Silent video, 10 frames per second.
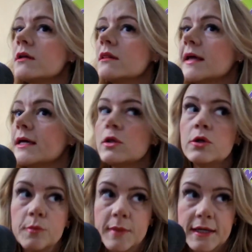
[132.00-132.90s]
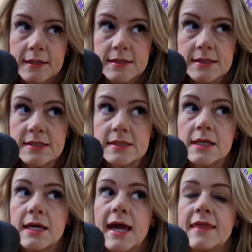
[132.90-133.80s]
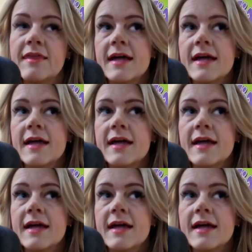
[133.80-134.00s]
like lumens, and